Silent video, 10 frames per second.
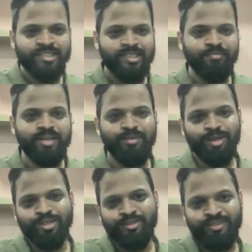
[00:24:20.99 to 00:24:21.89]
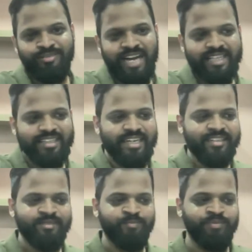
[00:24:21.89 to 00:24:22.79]
simply because of the fact
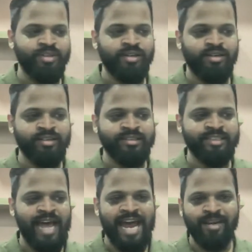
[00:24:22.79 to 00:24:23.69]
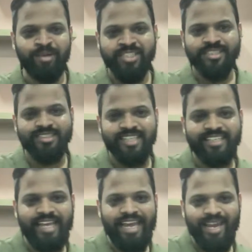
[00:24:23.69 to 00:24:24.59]
that the animations
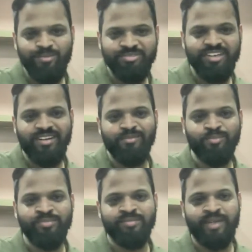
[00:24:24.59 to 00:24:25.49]
that they aim for